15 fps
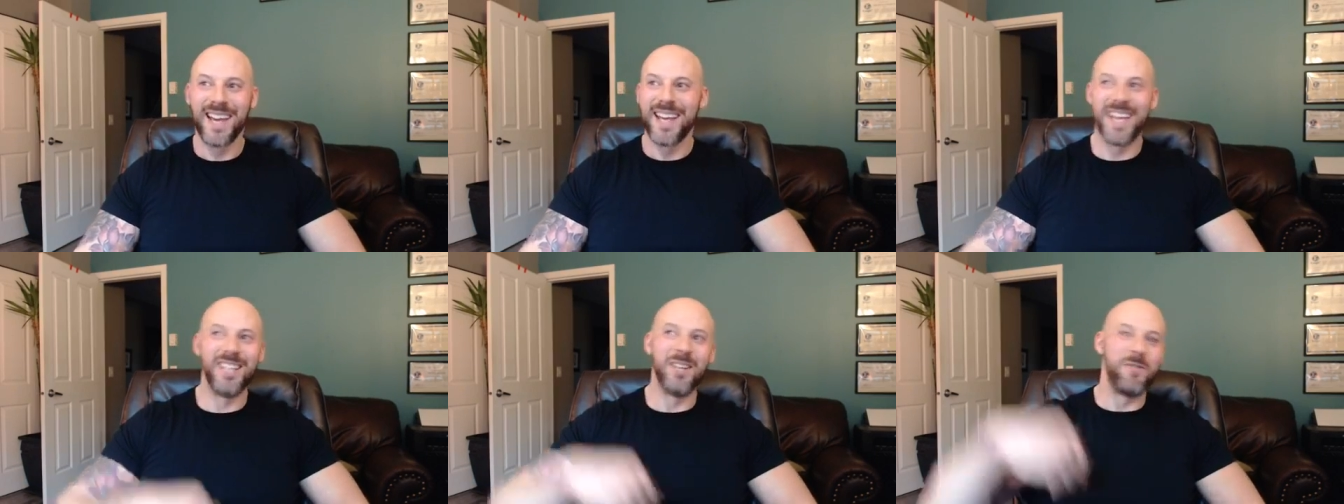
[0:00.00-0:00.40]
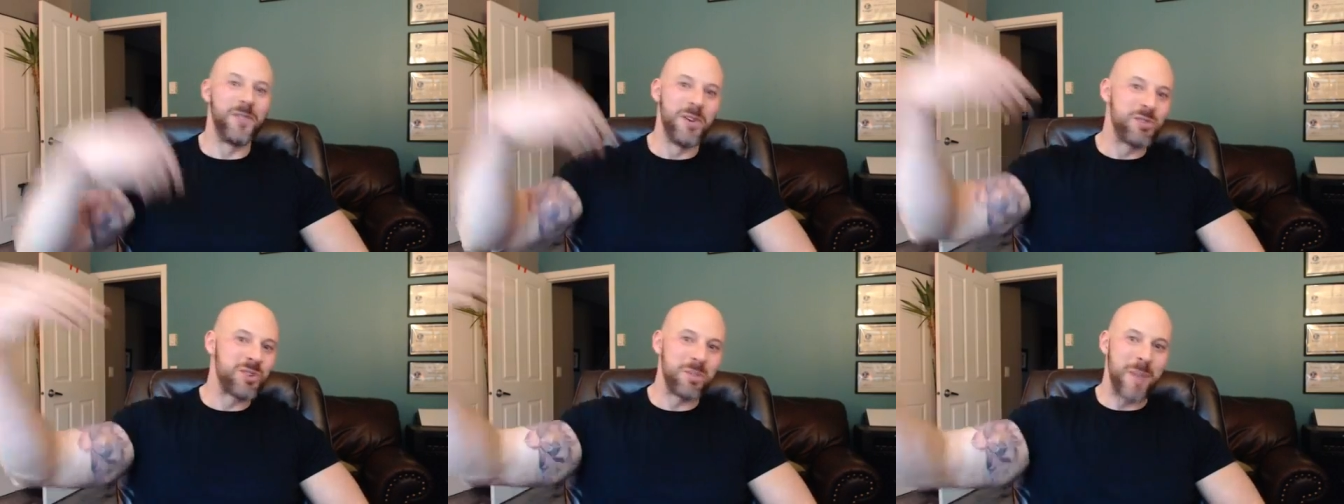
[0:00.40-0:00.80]
in the
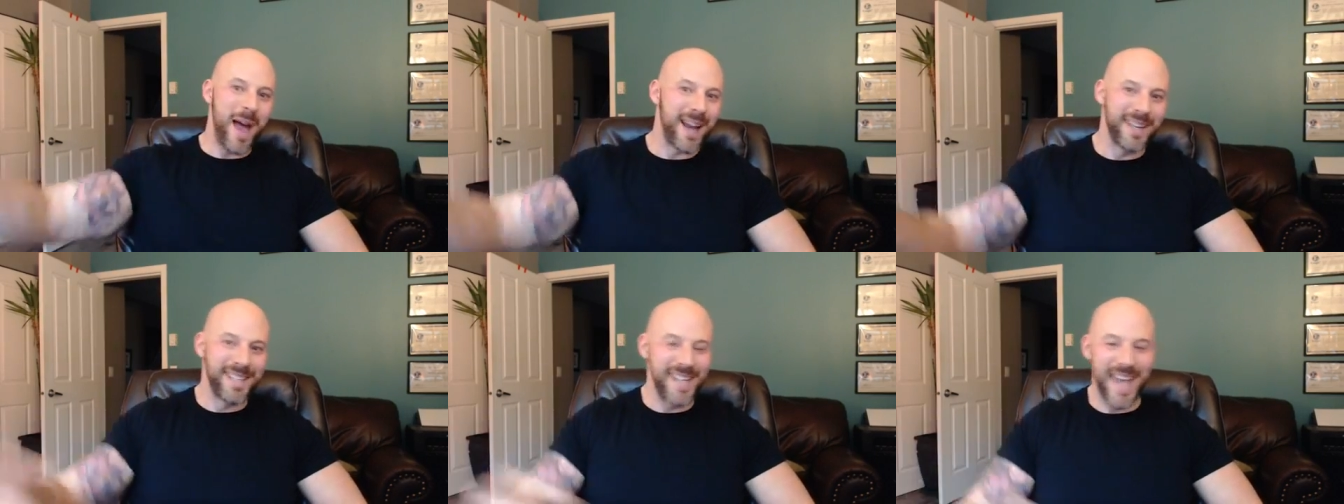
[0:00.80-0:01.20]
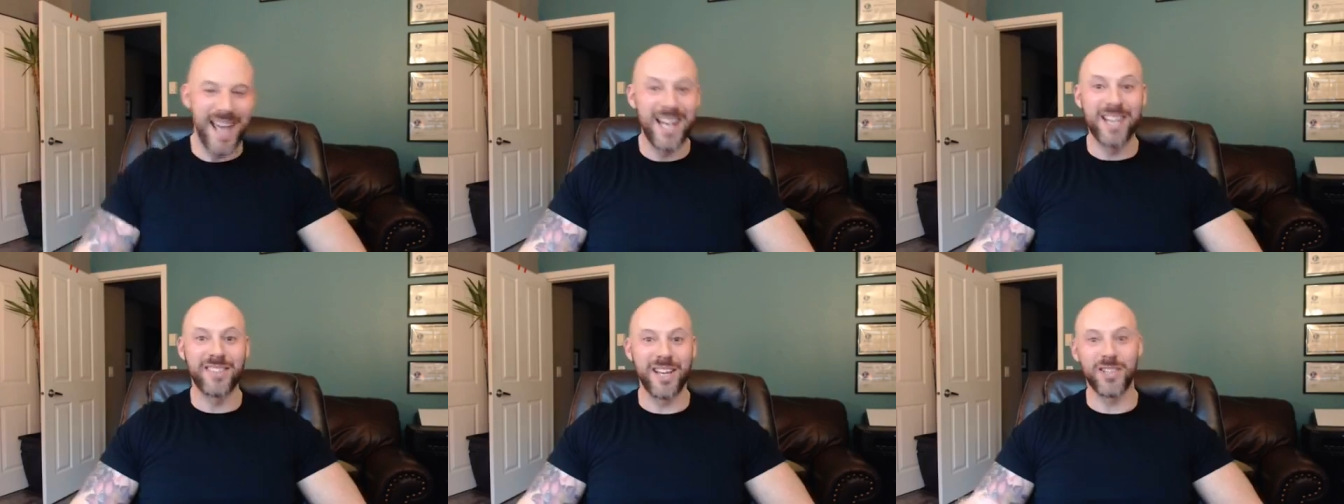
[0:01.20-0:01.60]
future back in the
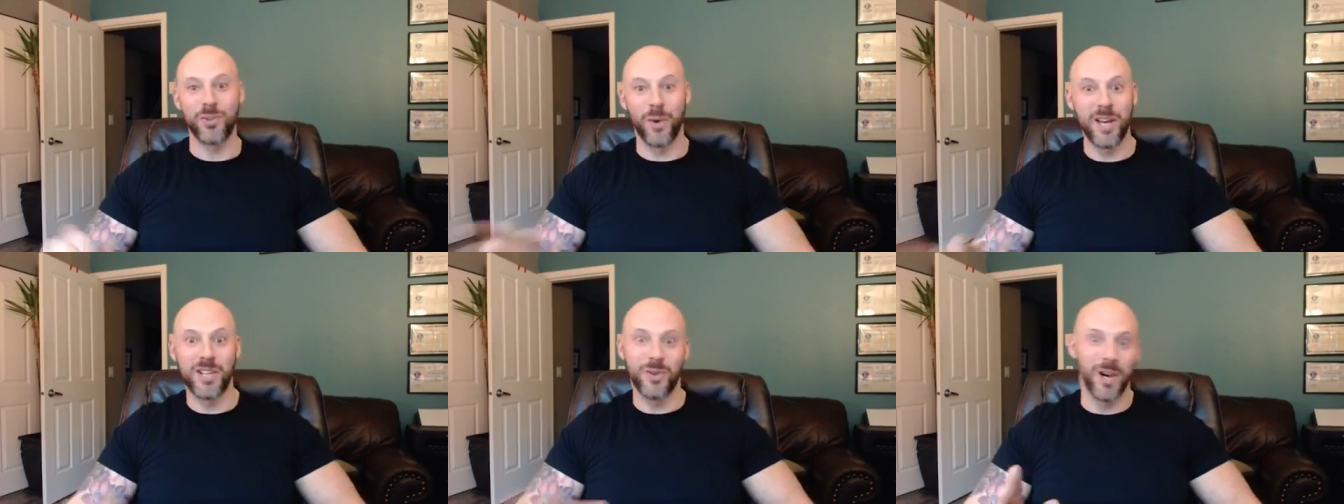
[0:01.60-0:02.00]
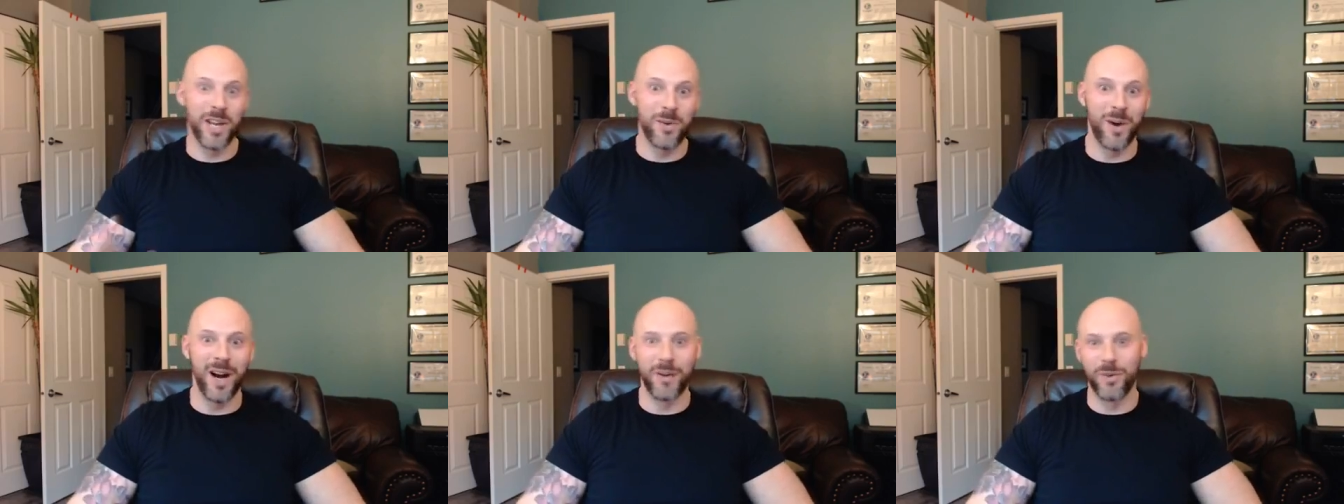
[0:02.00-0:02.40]
80s, like
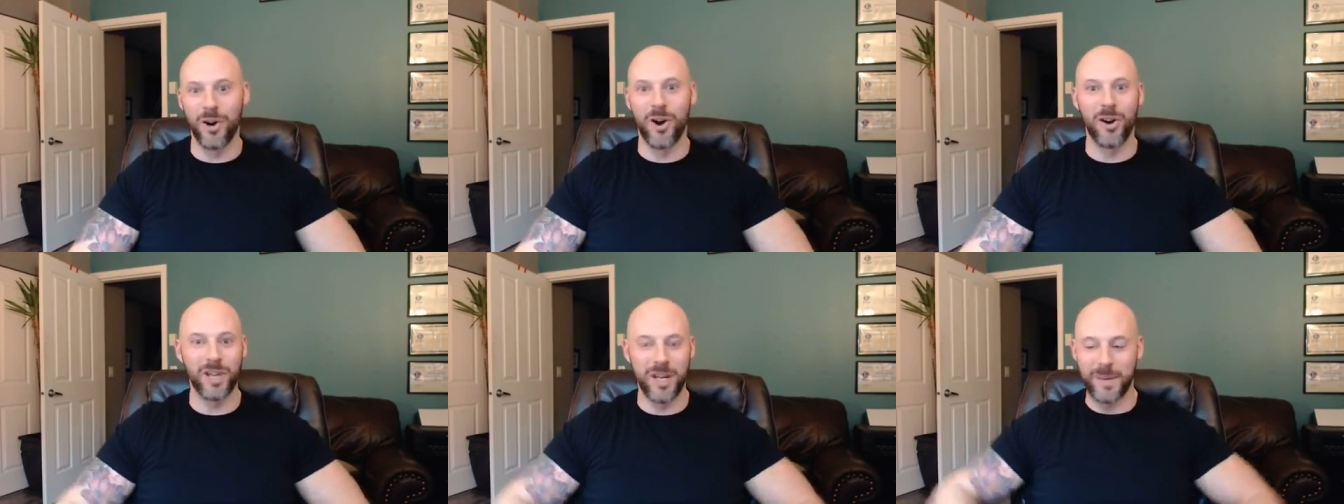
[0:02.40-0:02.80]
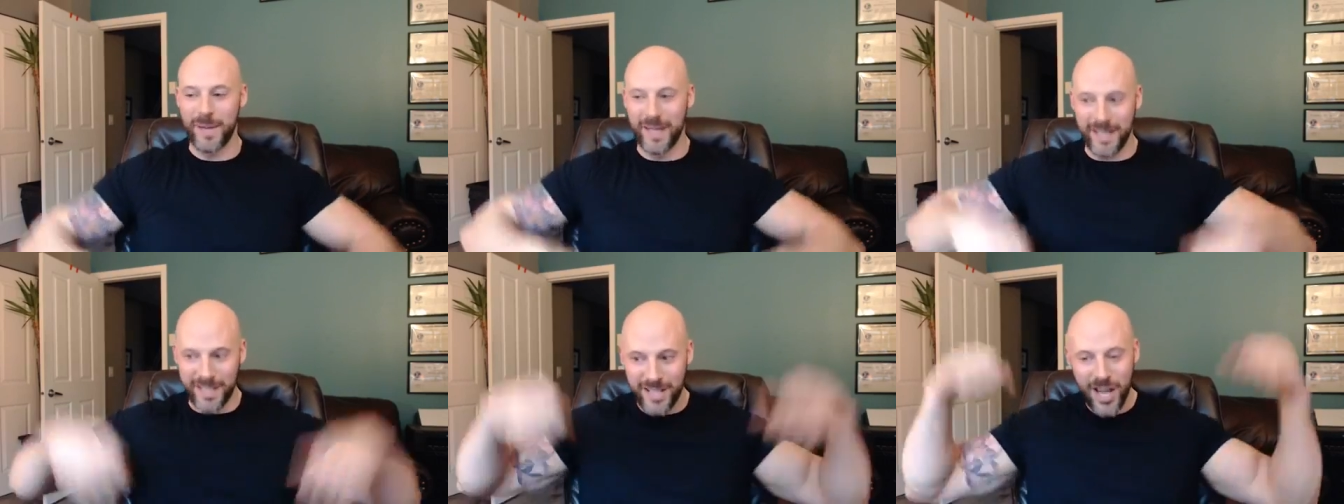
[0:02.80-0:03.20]
2021, we're all going to be
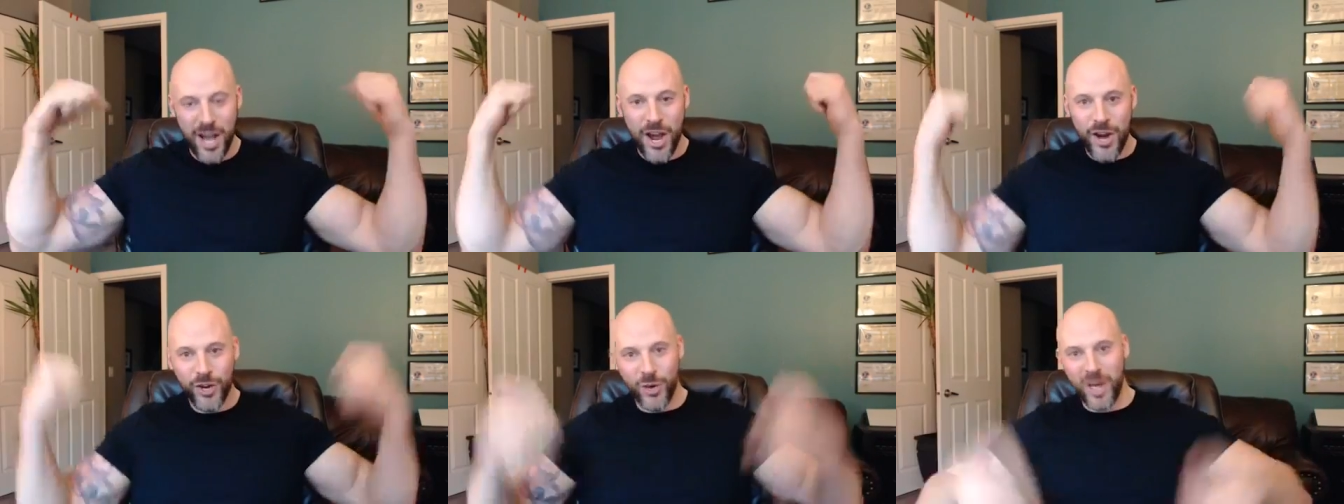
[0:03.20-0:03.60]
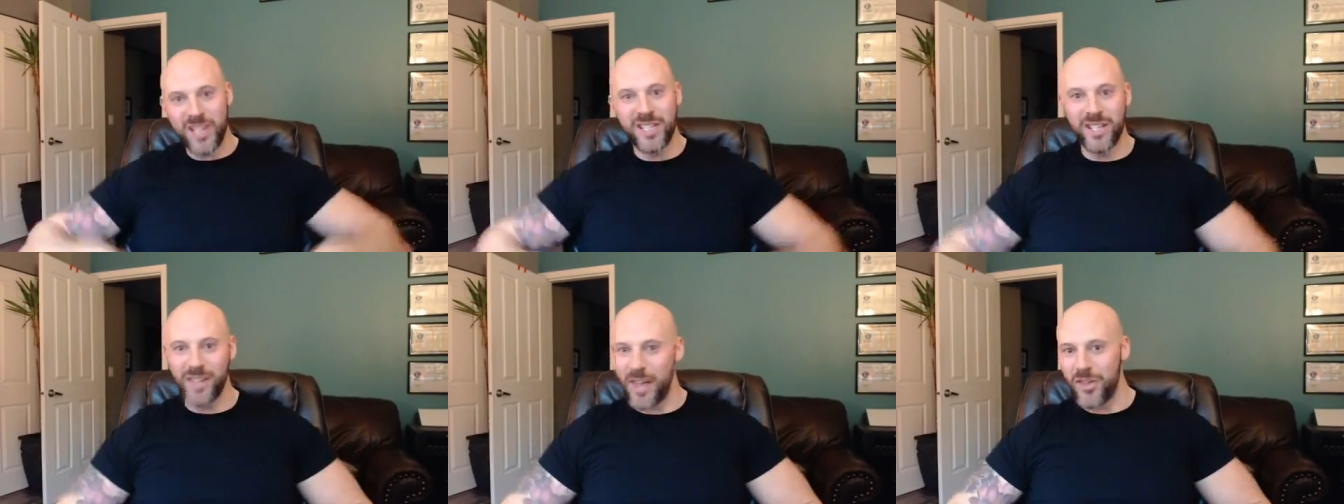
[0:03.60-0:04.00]
in these
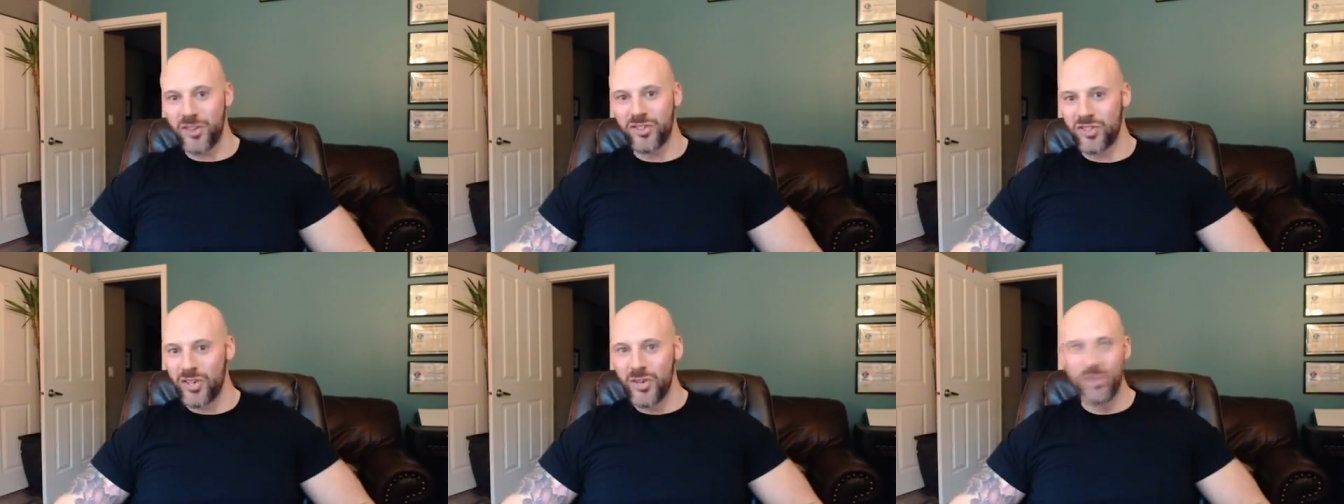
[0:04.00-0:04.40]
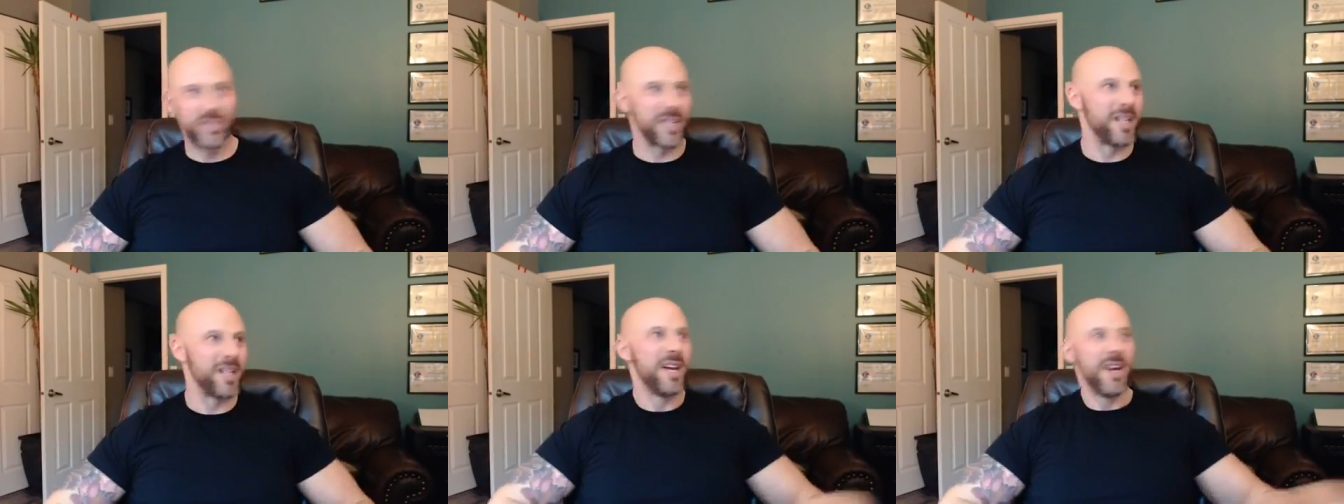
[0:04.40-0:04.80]
crazy leather suits
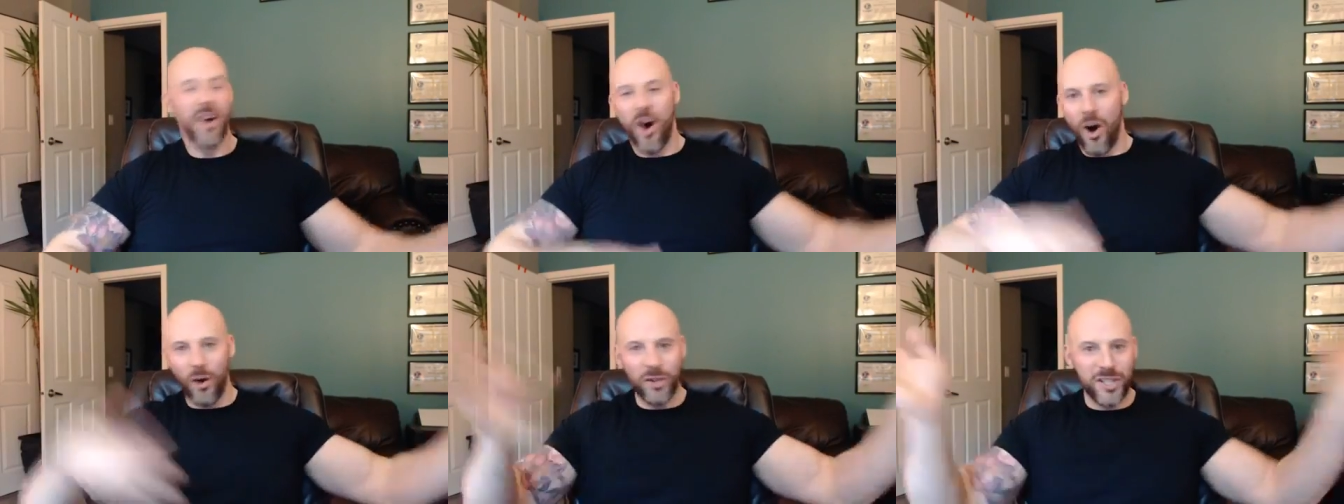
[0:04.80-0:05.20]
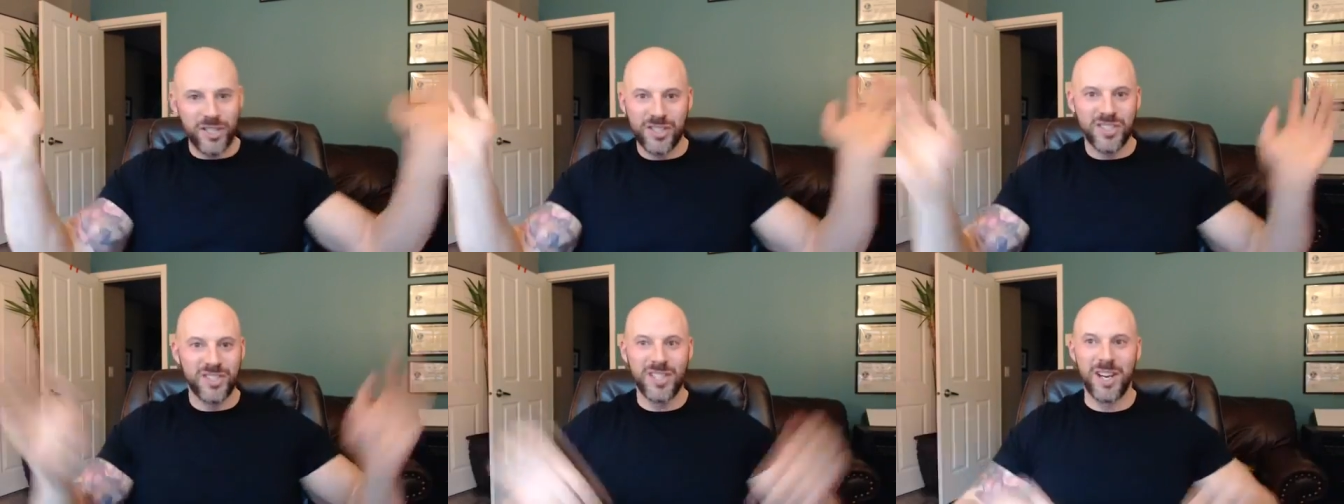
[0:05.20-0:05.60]
and all
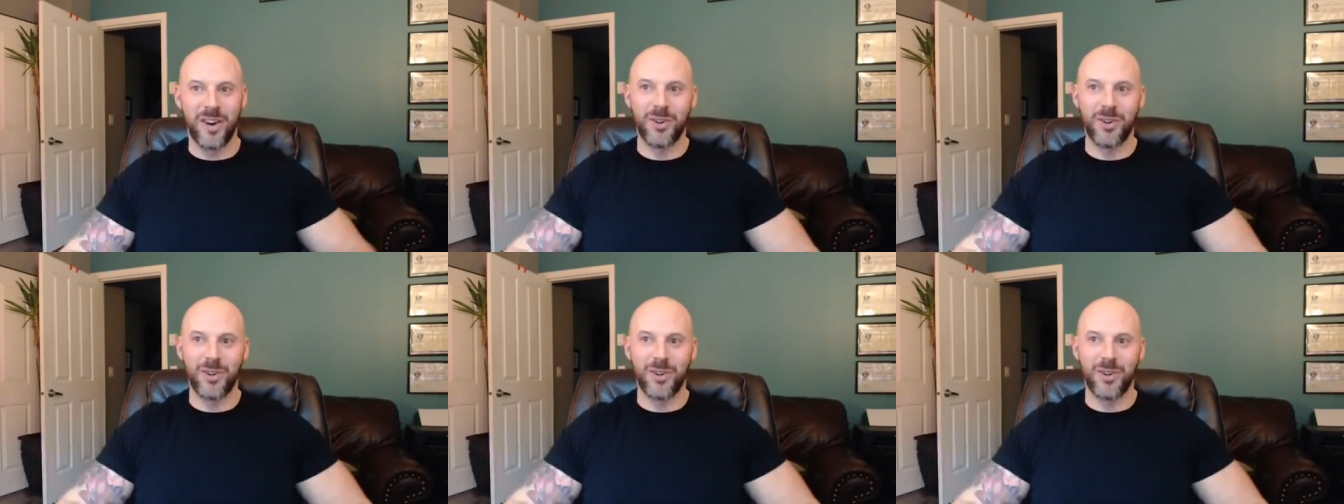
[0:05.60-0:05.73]
this,